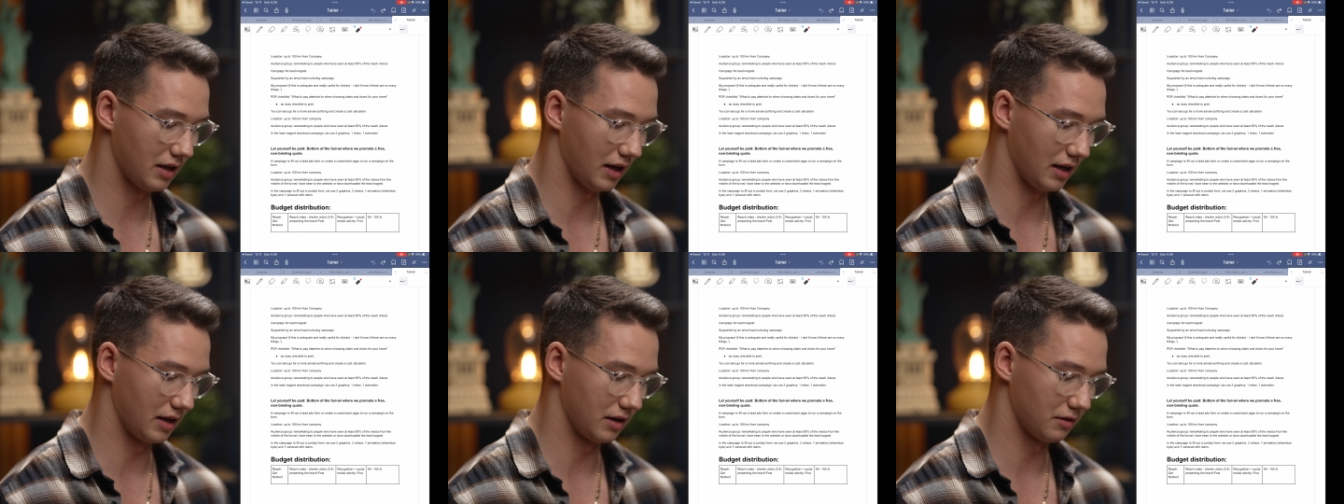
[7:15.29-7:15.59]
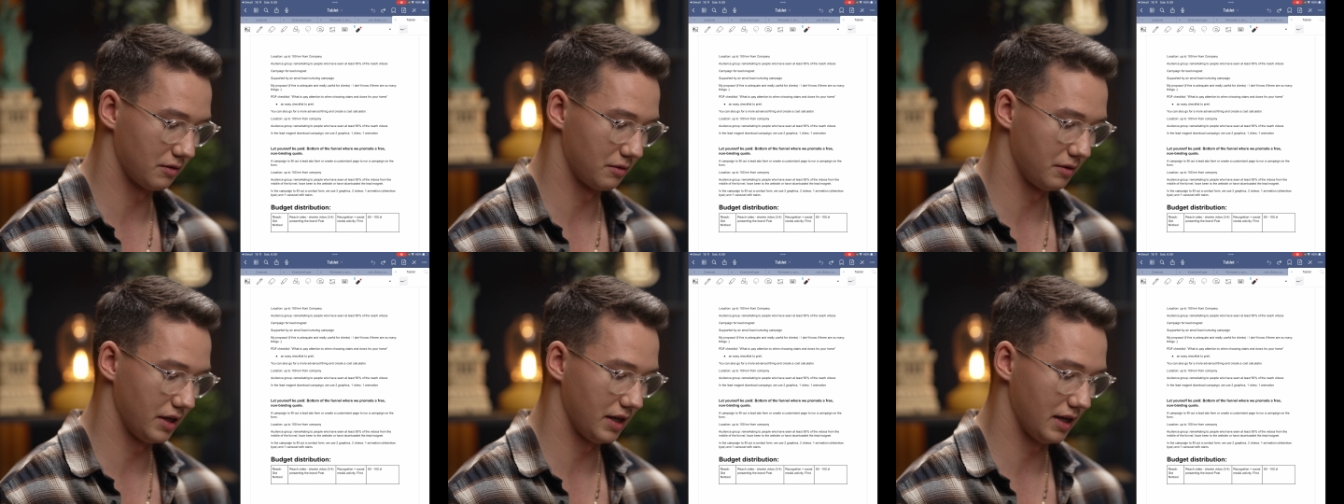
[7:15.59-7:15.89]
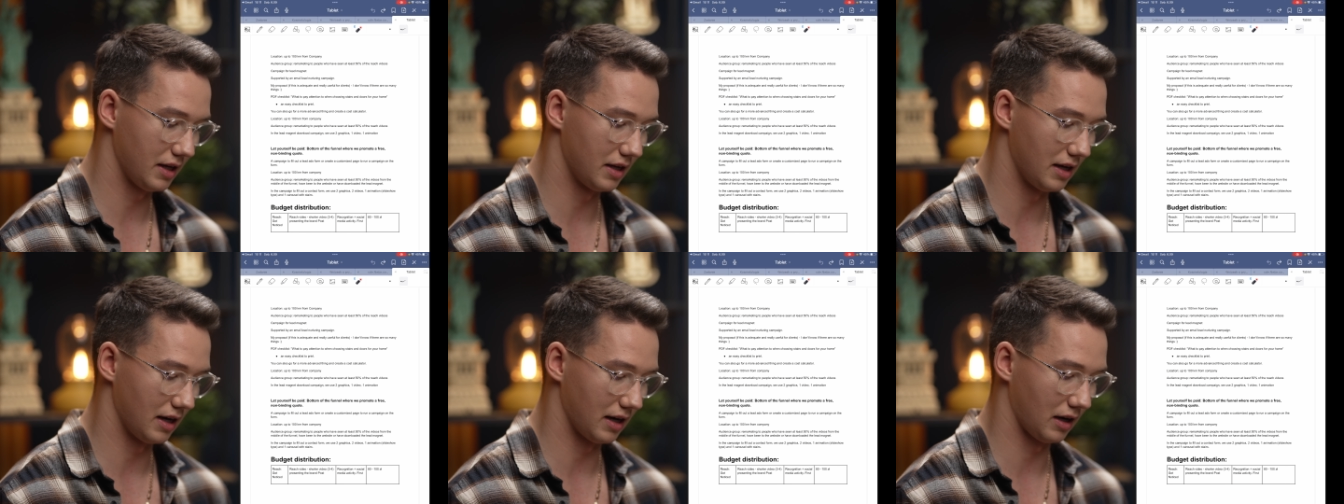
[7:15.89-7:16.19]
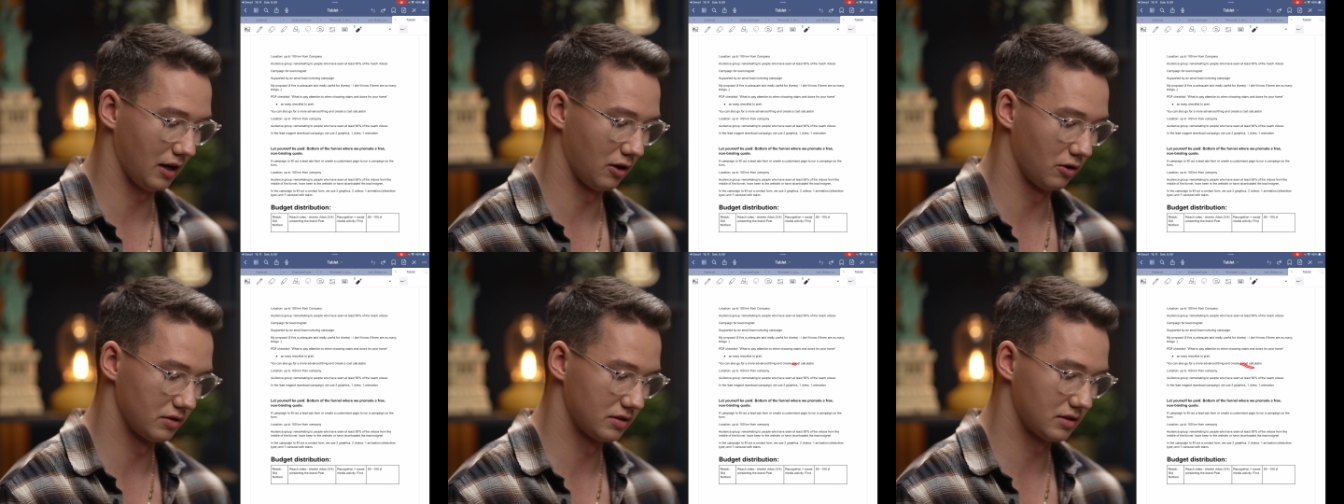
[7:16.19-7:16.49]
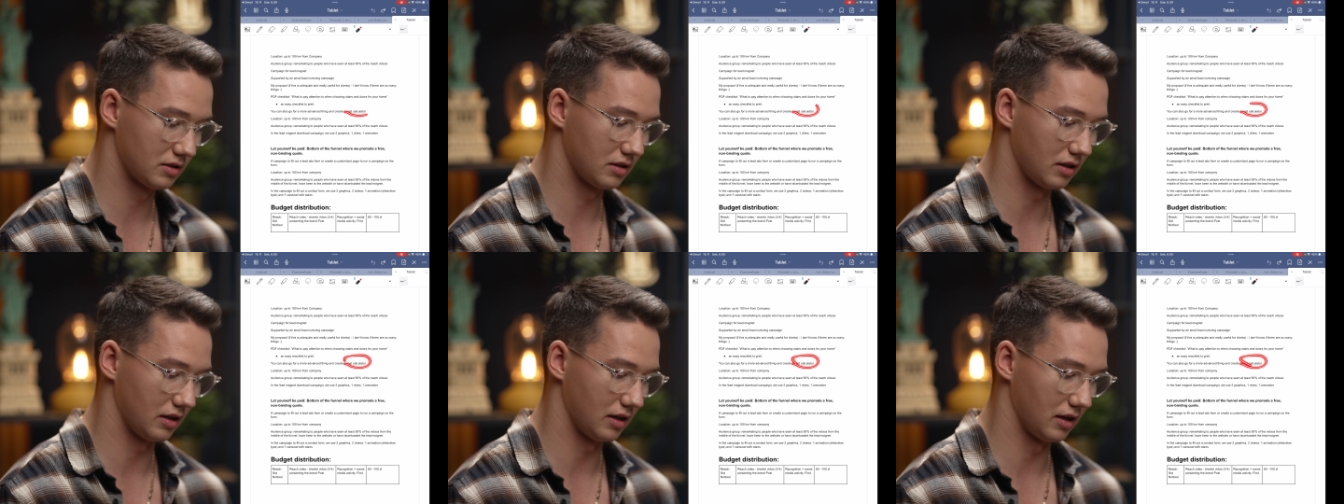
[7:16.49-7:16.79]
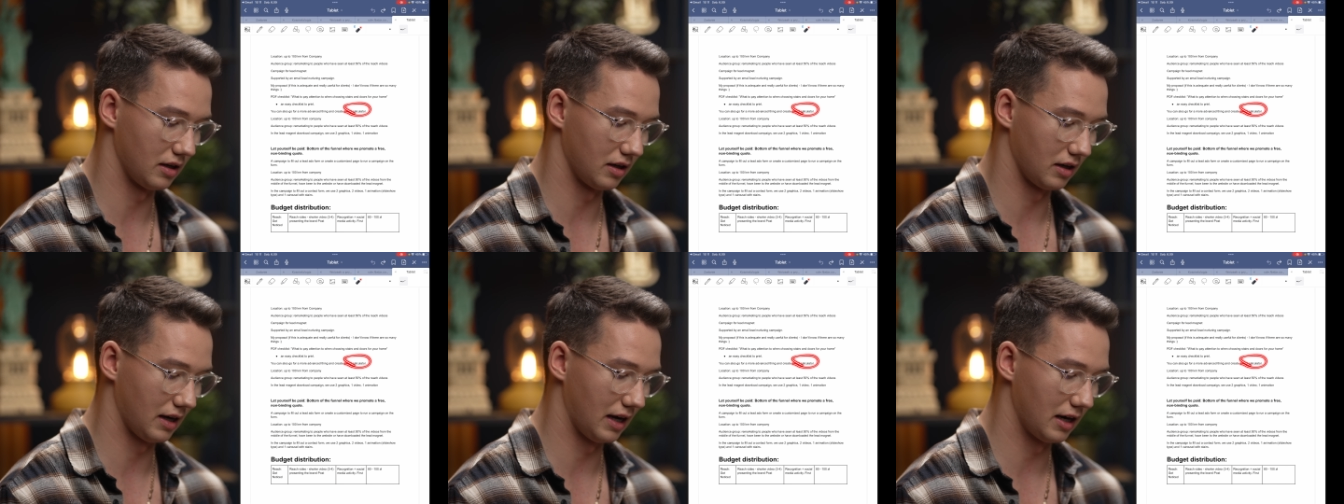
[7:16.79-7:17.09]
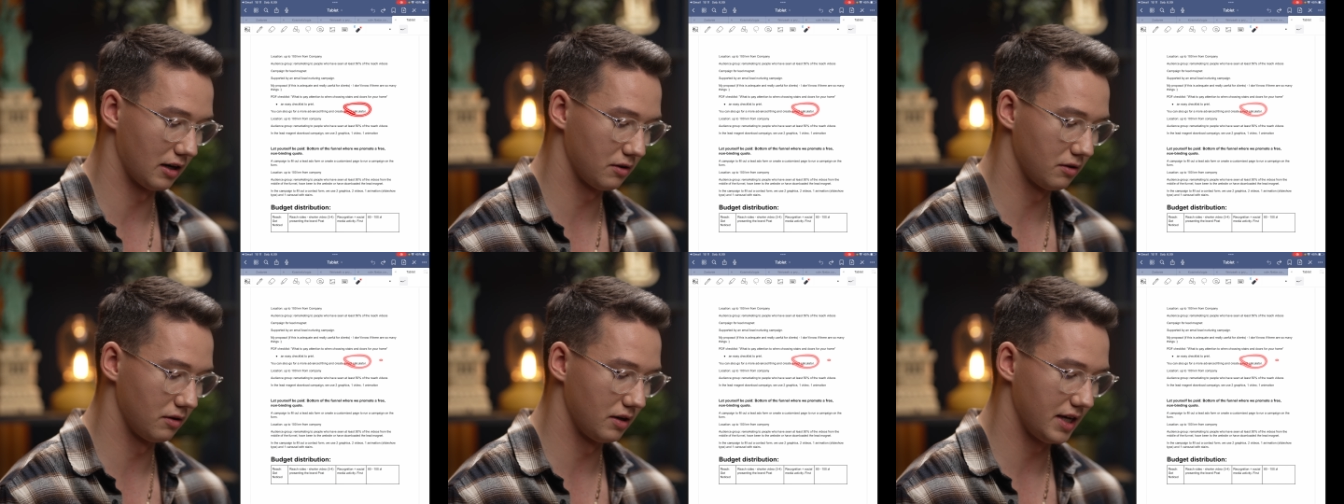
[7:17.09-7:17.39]
and create a cost
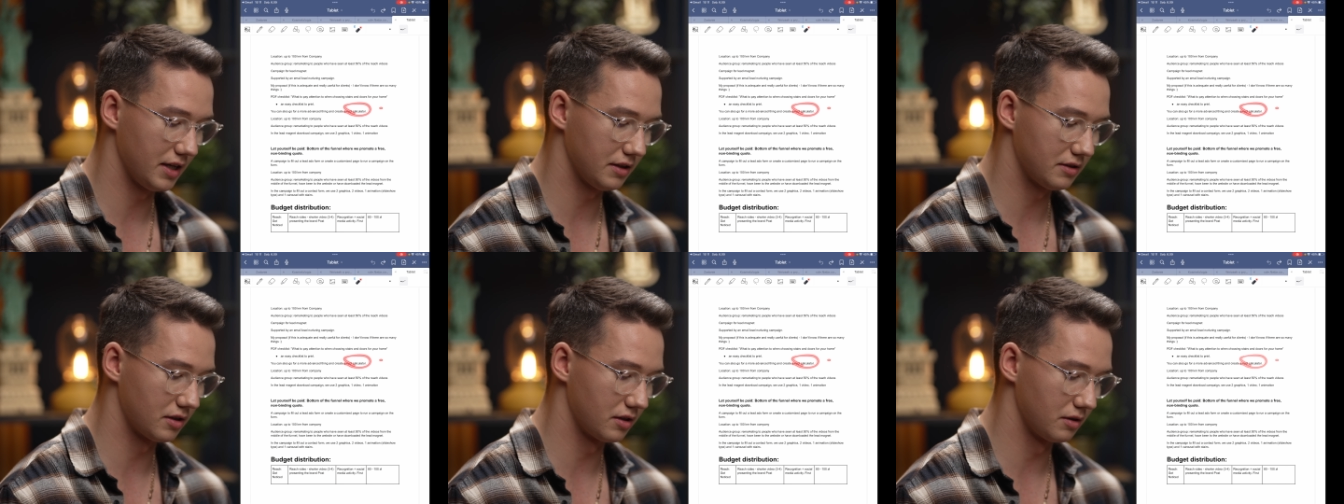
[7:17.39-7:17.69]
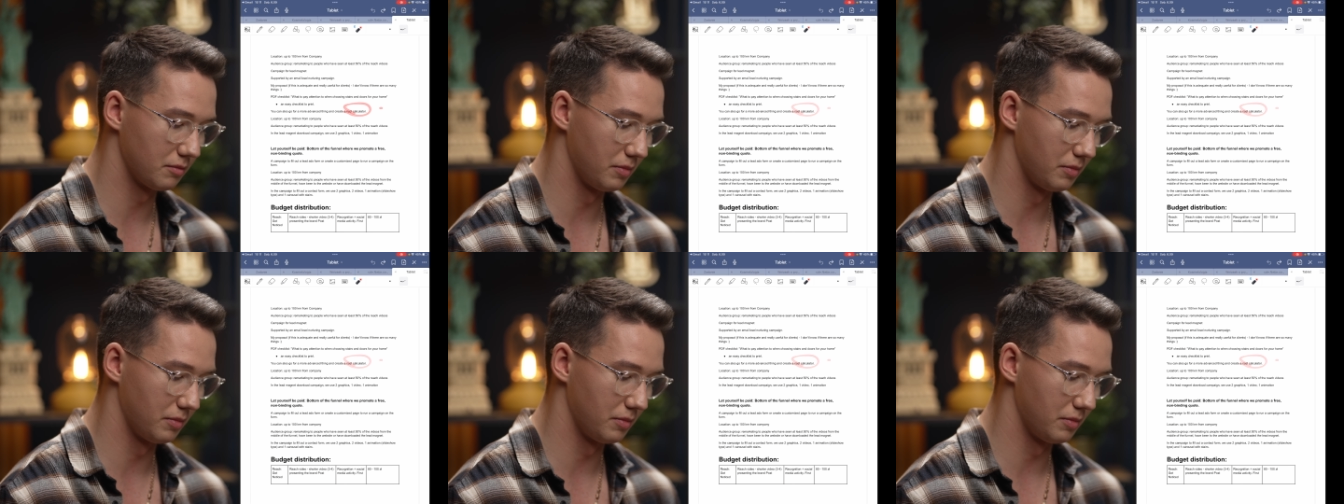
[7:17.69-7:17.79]
calculator.